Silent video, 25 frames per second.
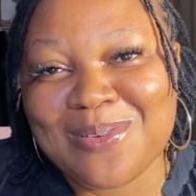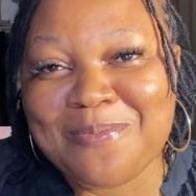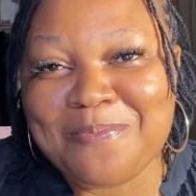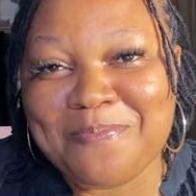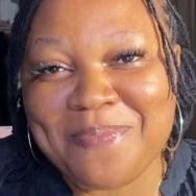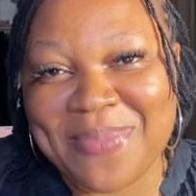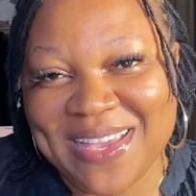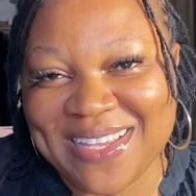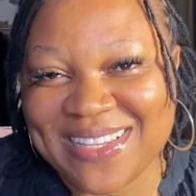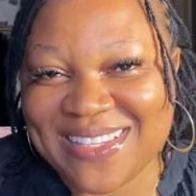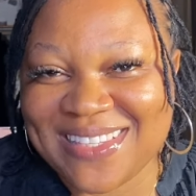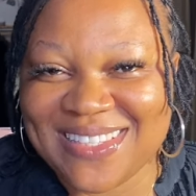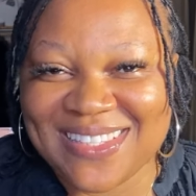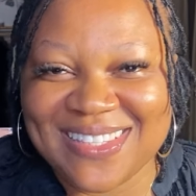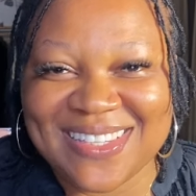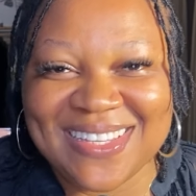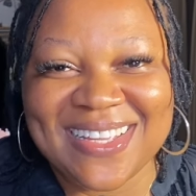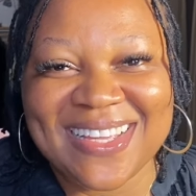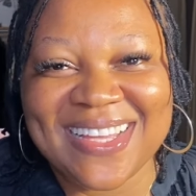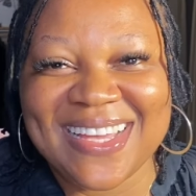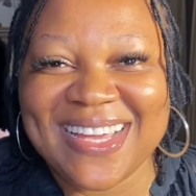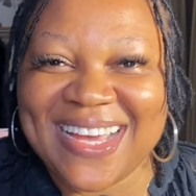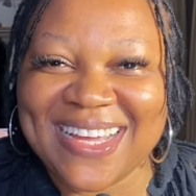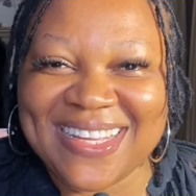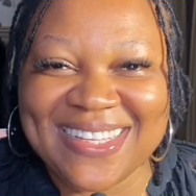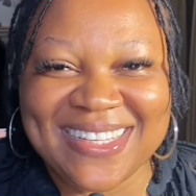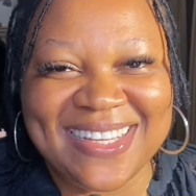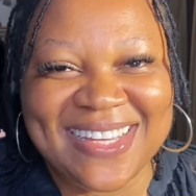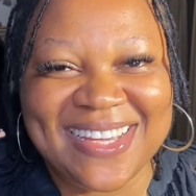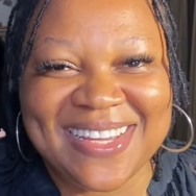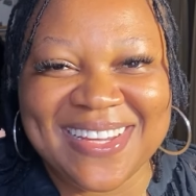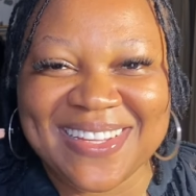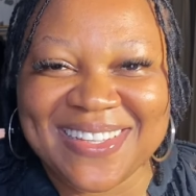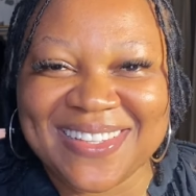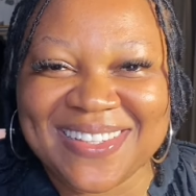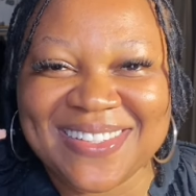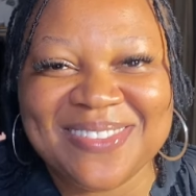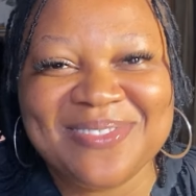you know, all of that.
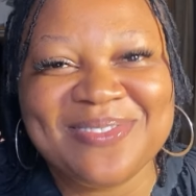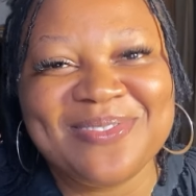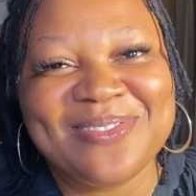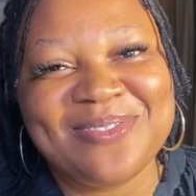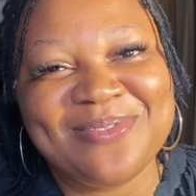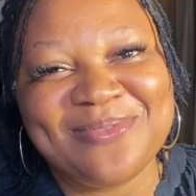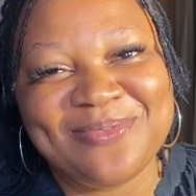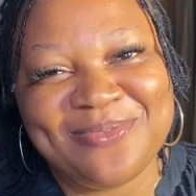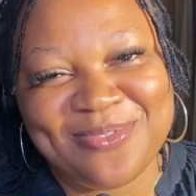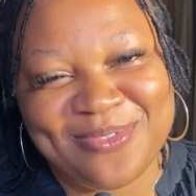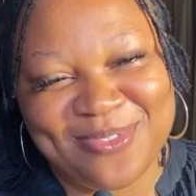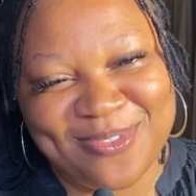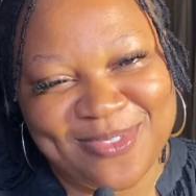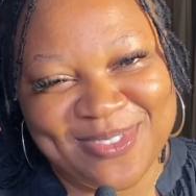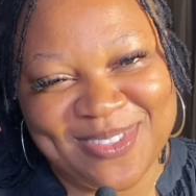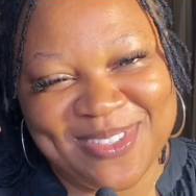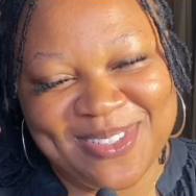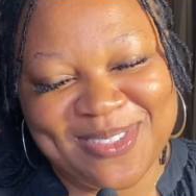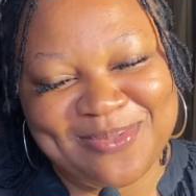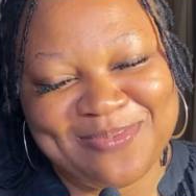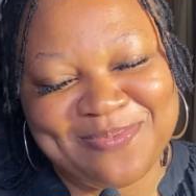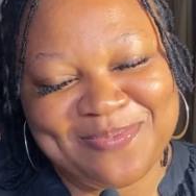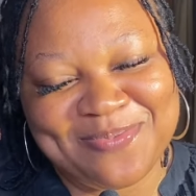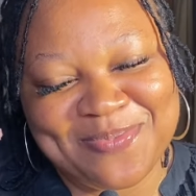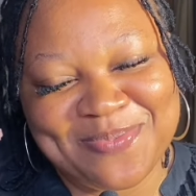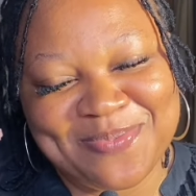So yes, when